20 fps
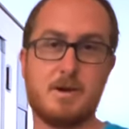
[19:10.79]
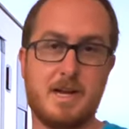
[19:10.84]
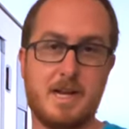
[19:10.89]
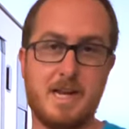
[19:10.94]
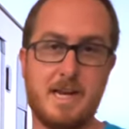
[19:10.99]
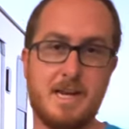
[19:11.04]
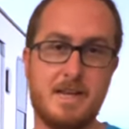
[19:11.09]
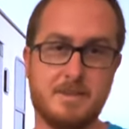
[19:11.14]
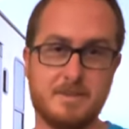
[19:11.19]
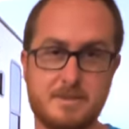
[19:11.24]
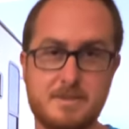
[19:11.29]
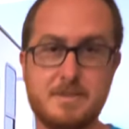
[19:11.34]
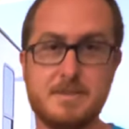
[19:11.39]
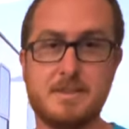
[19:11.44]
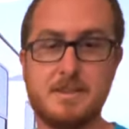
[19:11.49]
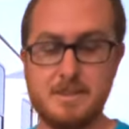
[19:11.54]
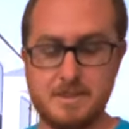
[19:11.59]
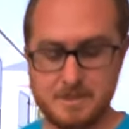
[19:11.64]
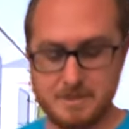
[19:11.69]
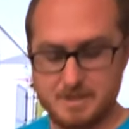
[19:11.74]
hands.
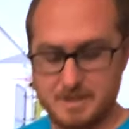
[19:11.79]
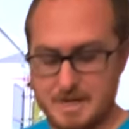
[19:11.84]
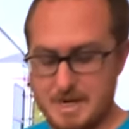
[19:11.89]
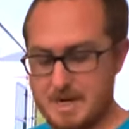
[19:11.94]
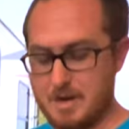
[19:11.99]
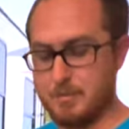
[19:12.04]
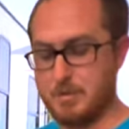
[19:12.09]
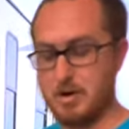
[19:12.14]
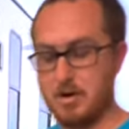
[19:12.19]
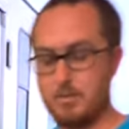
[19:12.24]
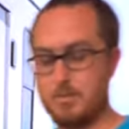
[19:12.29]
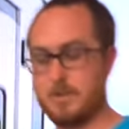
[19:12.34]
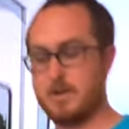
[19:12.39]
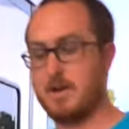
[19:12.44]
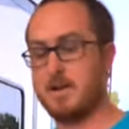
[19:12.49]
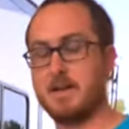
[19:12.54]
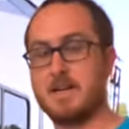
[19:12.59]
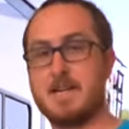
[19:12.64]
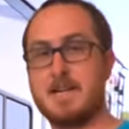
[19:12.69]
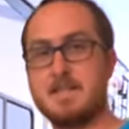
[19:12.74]
And I'm hoping, all
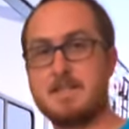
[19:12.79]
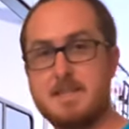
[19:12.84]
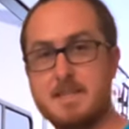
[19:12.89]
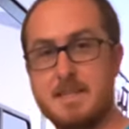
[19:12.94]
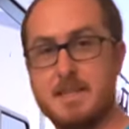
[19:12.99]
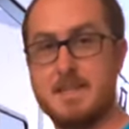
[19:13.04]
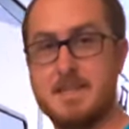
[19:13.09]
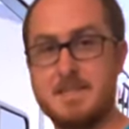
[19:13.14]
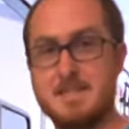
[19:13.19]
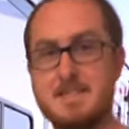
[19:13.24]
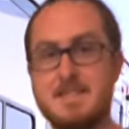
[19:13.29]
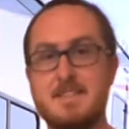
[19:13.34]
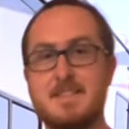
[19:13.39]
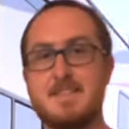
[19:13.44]
I got's this.